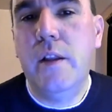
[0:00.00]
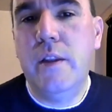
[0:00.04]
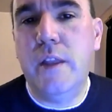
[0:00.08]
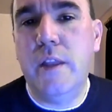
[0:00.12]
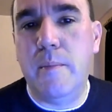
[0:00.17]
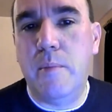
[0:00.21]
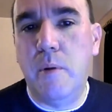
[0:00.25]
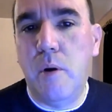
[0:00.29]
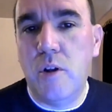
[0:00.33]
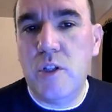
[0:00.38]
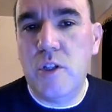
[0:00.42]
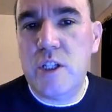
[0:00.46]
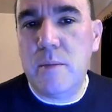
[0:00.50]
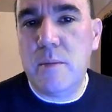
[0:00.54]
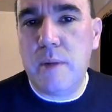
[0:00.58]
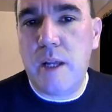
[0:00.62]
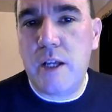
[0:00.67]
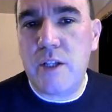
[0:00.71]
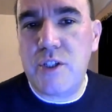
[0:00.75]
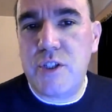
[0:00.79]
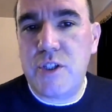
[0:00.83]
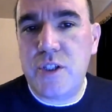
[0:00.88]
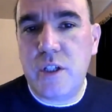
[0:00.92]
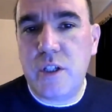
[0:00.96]
They bought him
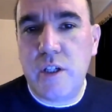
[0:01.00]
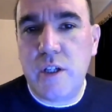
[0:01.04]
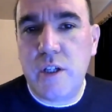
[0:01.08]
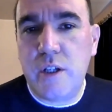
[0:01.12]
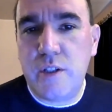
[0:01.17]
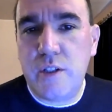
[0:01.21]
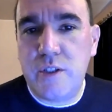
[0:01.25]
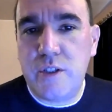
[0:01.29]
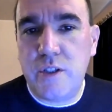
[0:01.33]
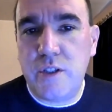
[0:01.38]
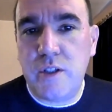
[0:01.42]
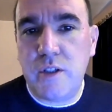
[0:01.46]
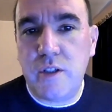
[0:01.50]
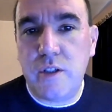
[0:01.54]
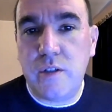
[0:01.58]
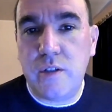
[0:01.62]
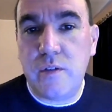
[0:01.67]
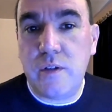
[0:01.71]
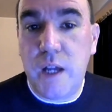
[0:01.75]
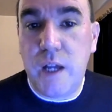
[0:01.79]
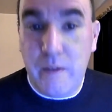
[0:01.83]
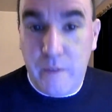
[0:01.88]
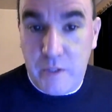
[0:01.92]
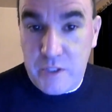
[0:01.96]
last year
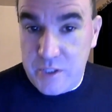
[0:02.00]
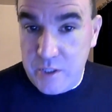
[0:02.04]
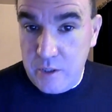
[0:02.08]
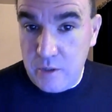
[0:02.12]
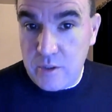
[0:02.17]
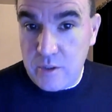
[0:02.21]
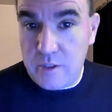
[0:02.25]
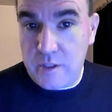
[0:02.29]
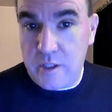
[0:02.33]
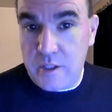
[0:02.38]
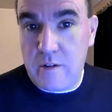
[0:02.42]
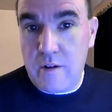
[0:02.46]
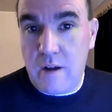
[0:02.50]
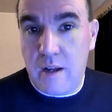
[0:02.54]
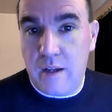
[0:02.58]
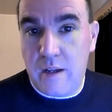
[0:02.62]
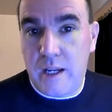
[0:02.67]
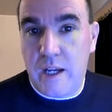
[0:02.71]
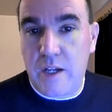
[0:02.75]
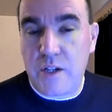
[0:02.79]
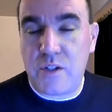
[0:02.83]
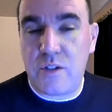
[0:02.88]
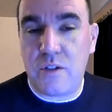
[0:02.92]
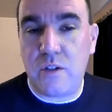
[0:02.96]
to have a tilt at the Grand
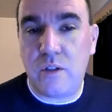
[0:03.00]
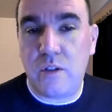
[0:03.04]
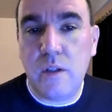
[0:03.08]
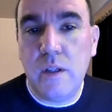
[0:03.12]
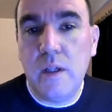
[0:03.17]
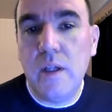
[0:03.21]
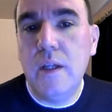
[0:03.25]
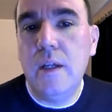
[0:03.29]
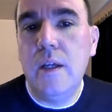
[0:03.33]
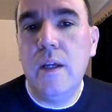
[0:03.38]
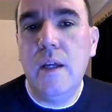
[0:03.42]
National.